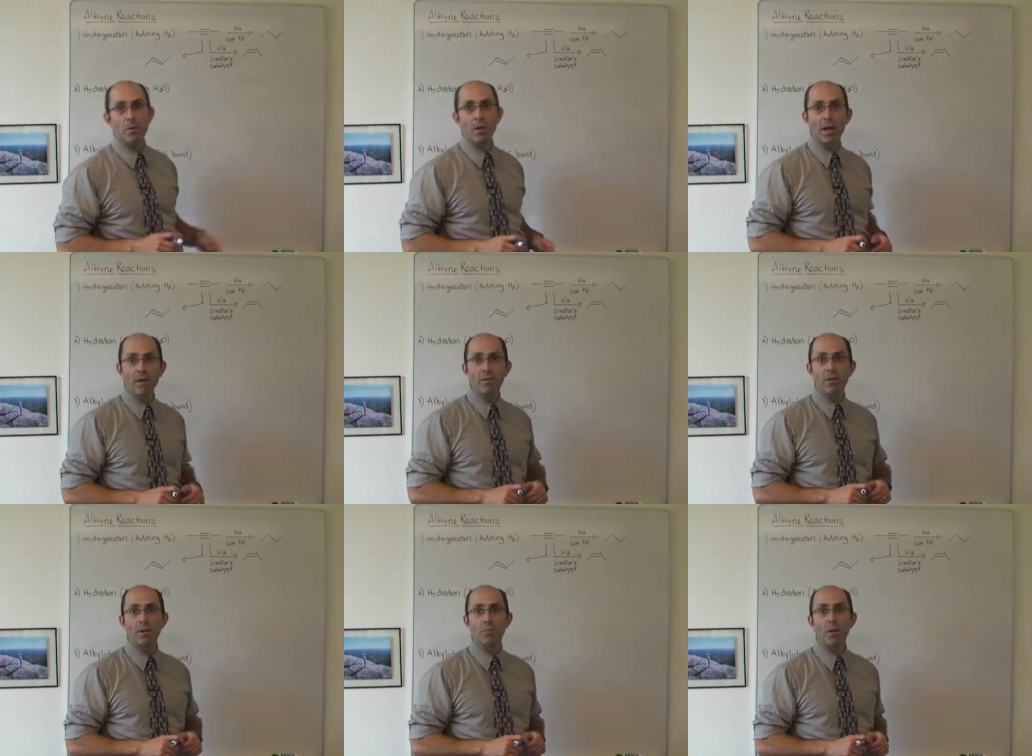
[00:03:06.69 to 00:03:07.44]
or
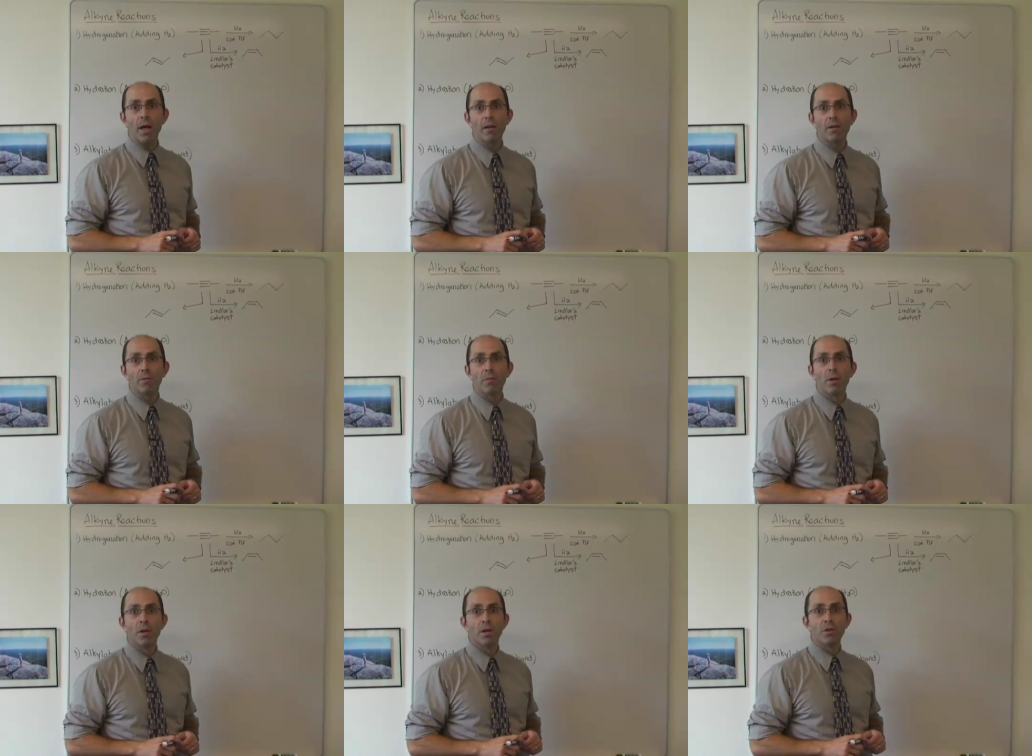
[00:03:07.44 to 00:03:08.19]
catalytic platinum,
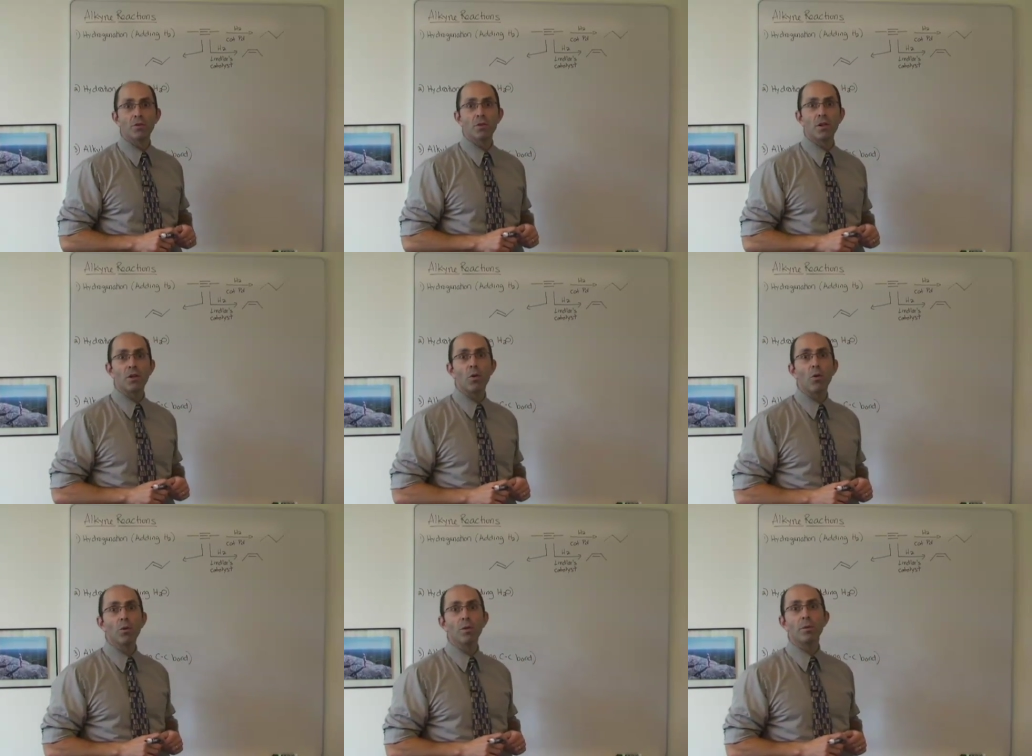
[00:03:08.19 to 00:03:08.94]
so that it
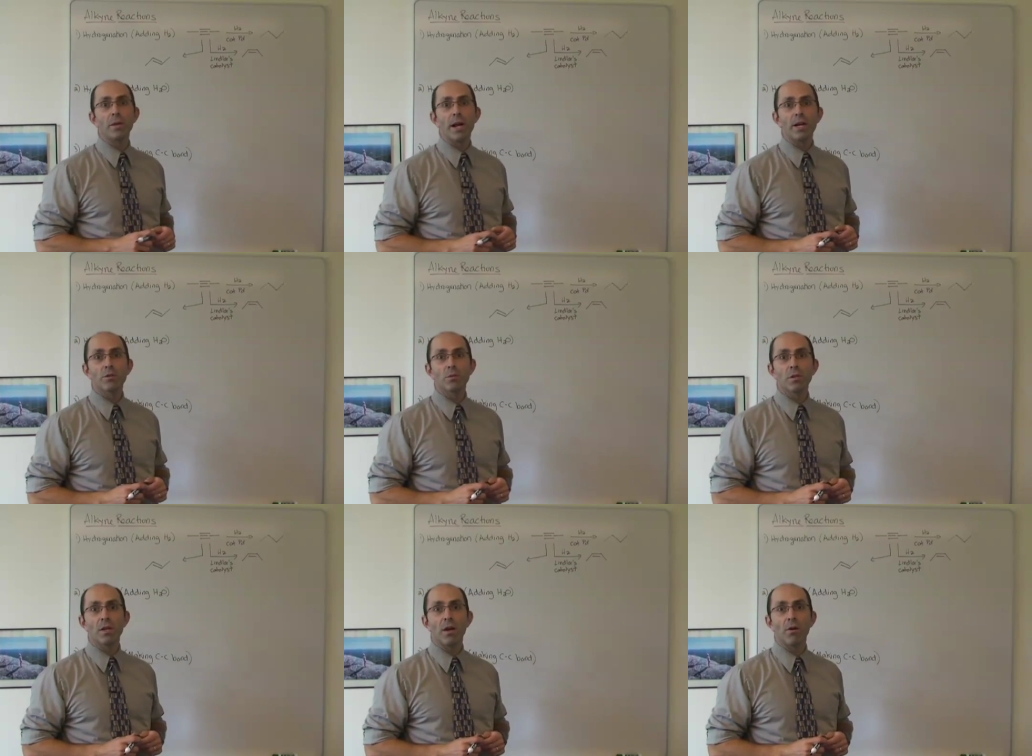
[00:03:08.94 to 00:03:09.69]
only reacts
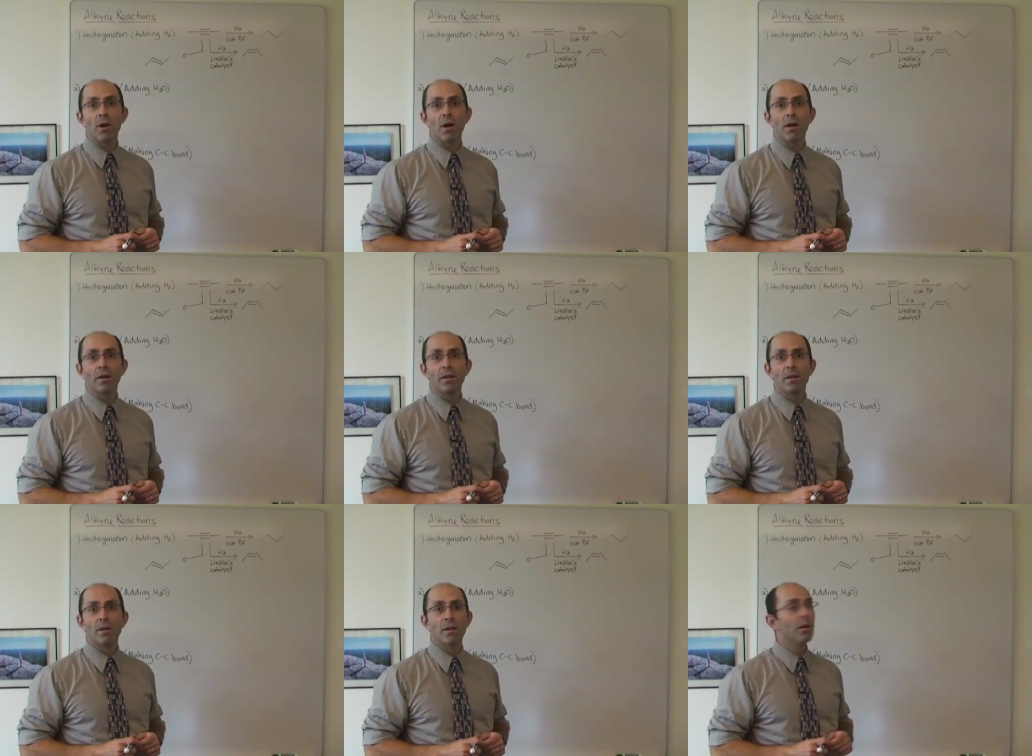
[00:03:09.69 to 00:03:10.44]
with the alkyne
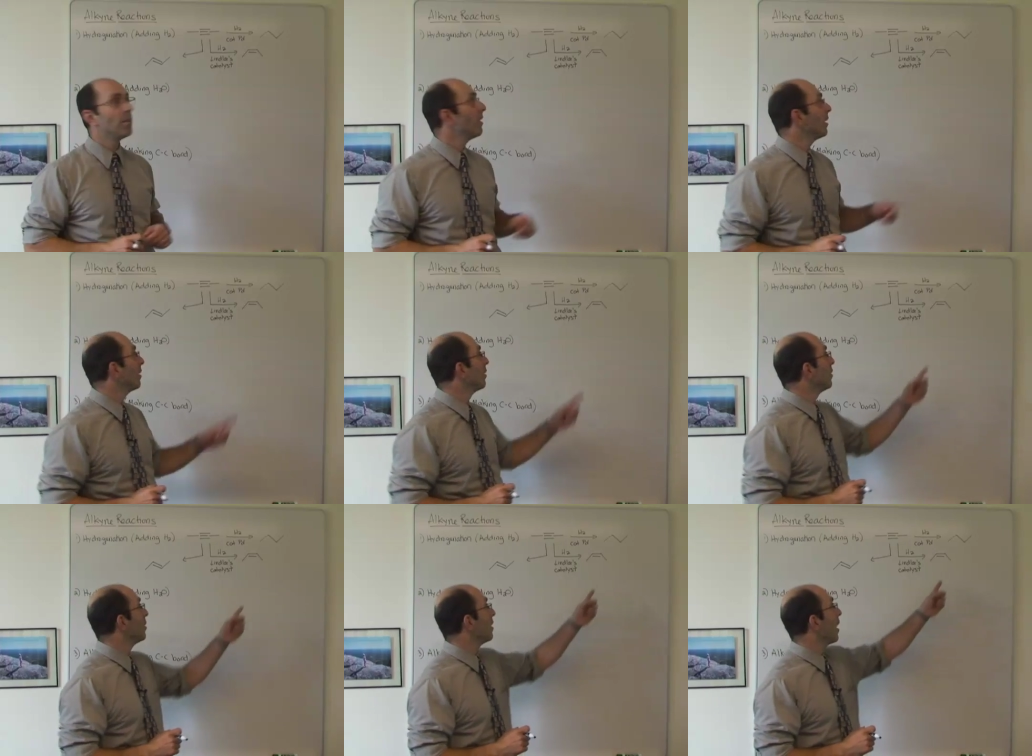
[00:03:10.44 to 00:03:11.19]
and then
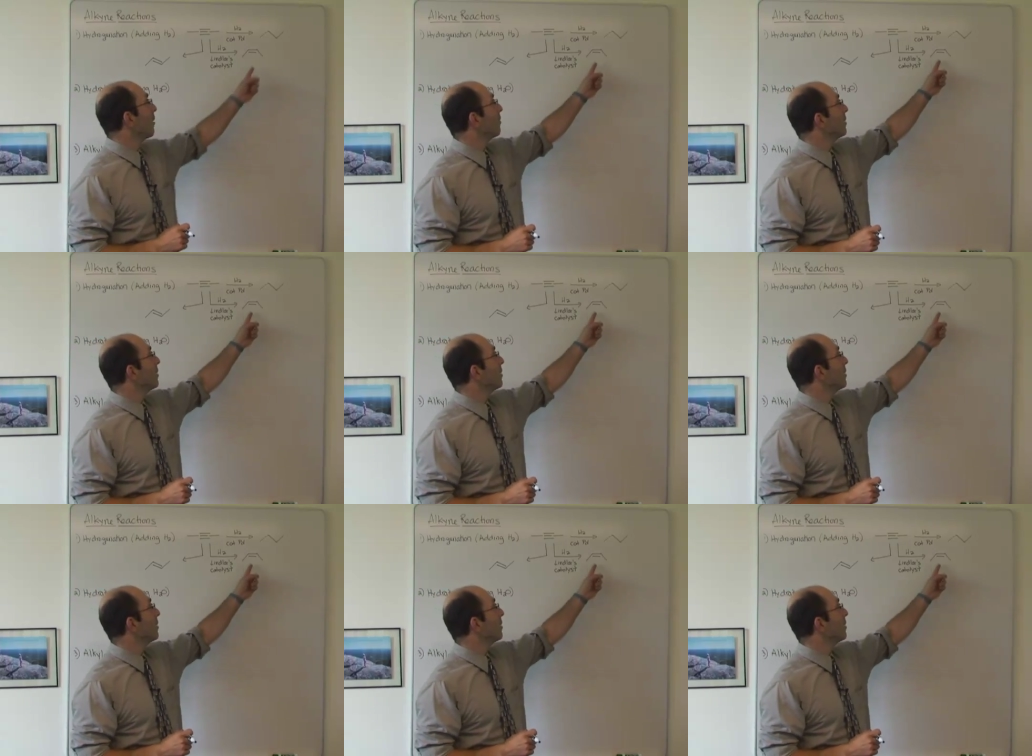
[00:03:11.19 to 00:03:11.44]
not